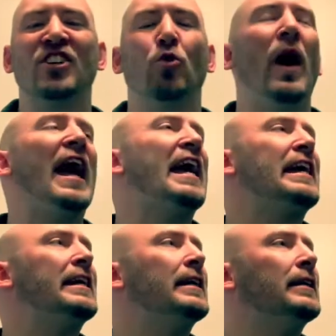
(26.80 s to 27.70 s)

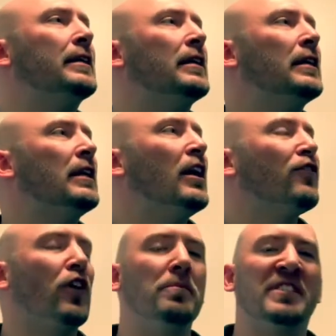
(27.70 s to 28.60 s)
away
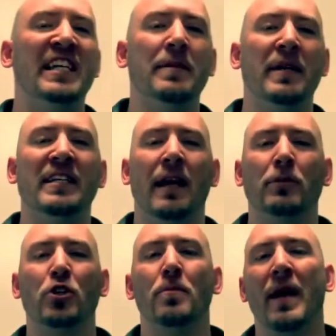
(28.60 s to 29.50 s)
from
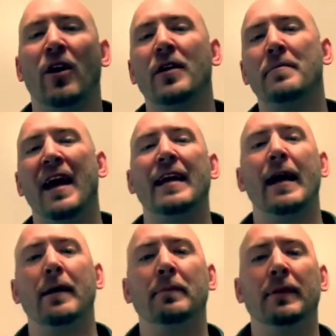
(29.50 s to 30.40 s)
DBW Merry
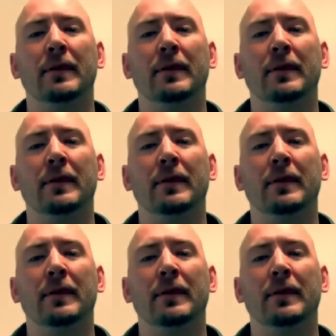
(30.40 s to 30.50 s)
Mayhem,